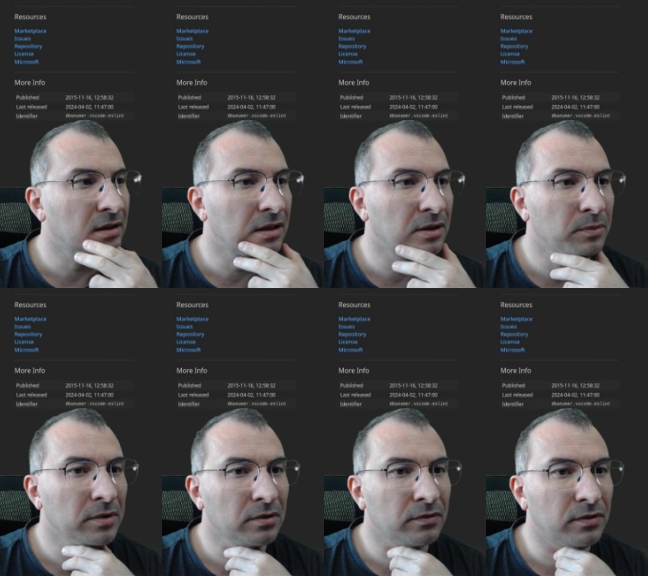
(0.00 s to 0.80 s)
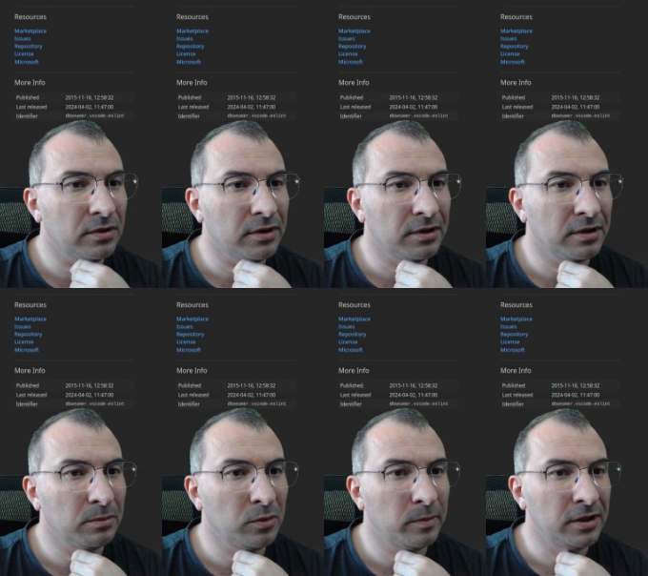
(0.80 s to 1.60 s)
I will look for this
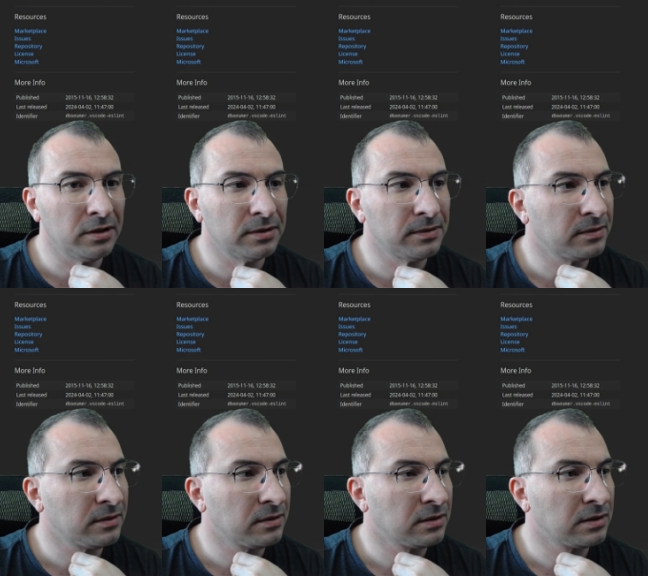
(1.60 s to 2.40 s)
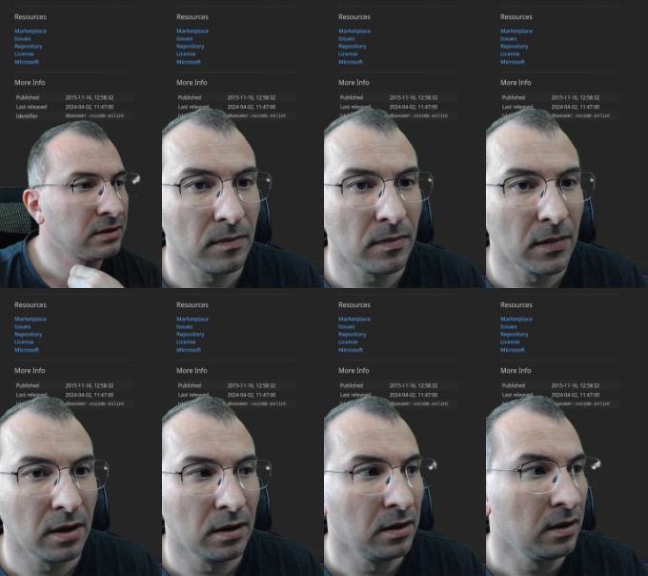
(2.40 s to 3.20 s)
in a moment.
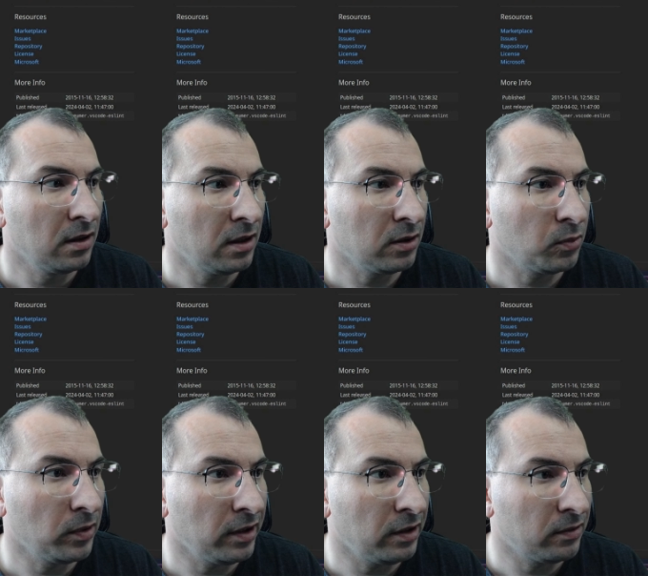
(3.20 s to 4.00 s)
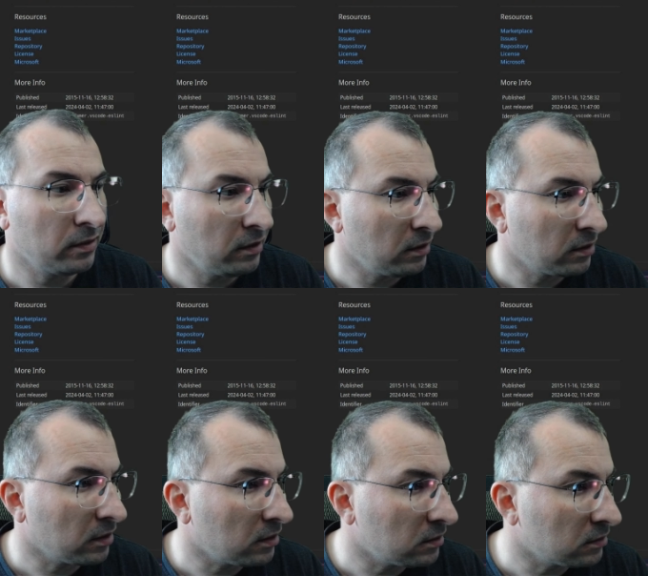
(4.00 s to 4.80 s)
And we need to
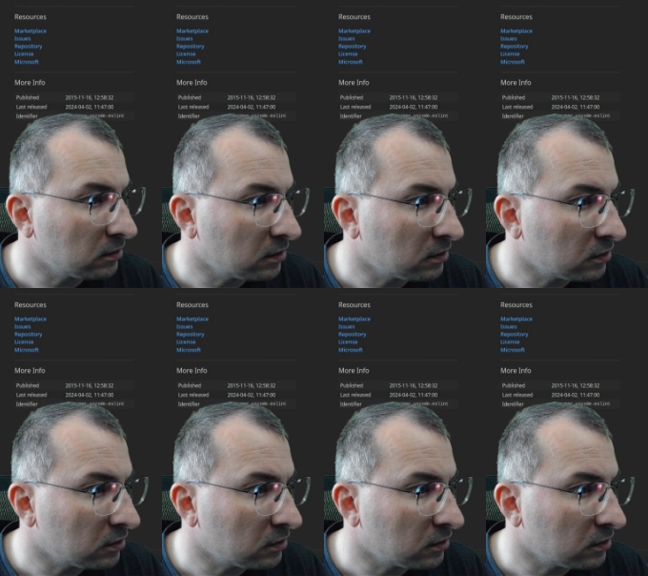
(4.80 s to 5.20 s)
install